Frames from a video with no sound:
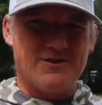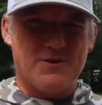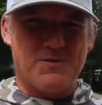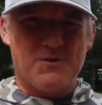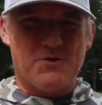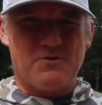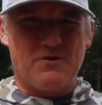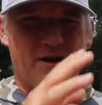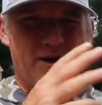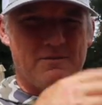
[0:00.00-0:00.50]

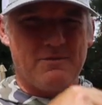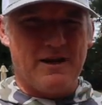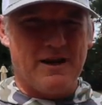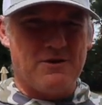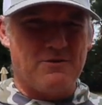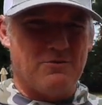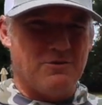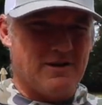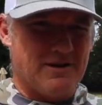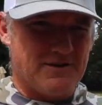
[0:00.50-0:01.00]
subscribe,
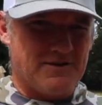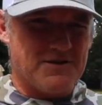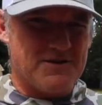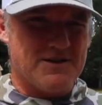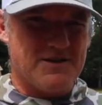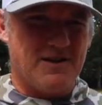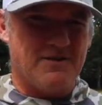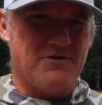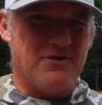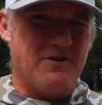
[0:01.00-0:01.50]
like, all that other
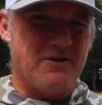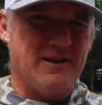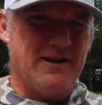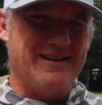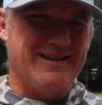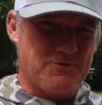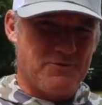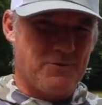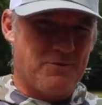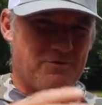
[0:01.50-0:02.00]
stuff, all
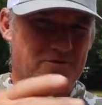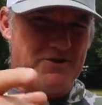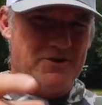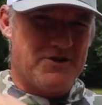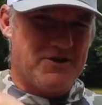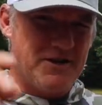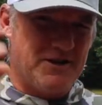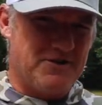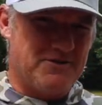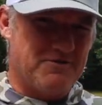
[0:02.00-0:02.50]
right? We
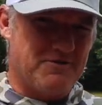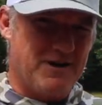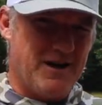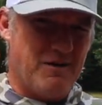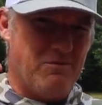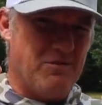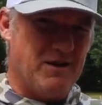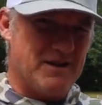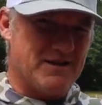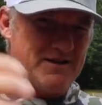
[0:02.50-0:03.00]
appreciate you.
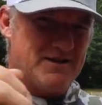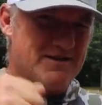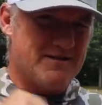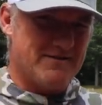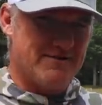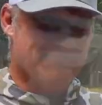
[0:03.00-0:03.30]
God bless.